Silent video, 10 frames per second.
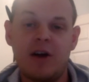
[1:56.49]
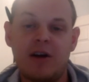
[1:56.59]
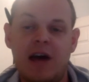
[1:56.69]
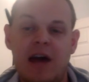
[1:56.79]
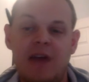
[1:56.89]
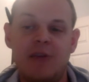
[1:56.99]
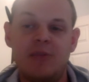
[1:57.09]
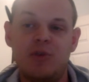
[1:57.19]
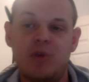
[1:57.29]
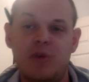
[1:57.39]
I had them
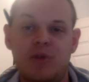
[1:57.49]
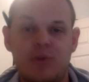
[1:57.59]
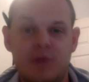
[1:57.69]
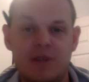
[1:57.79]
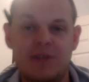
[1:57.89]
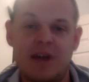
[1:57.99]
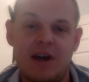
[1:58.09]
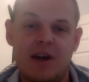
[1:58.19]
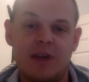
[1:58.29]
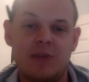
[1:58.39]
do it three
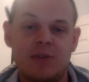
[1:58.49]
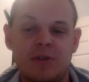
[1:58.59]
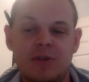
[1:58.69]
times.